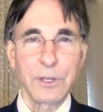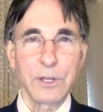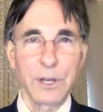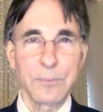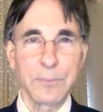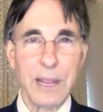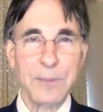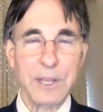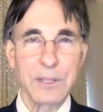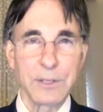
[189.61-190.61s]
uh,
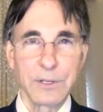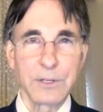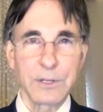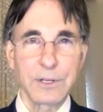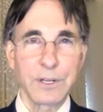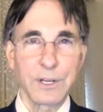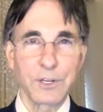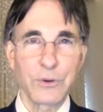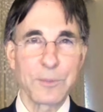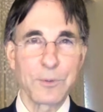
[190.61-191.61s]
baby uh,
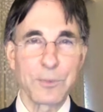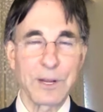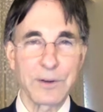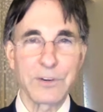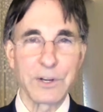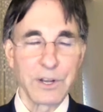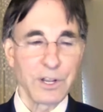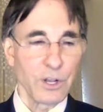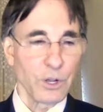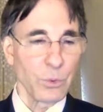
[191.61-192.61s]
crib or whatever
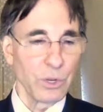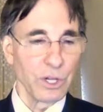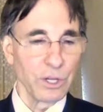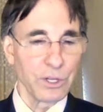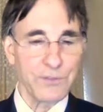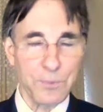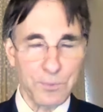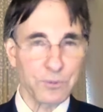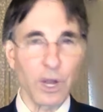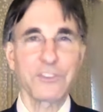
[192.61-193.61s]
will, if you
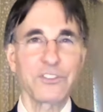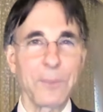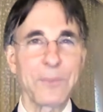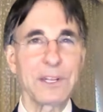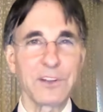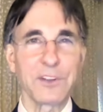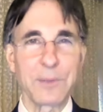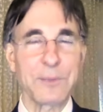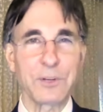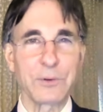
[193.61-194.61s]
toss something into the
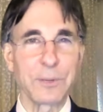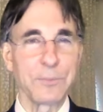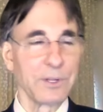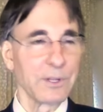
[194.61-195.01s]
baby crib,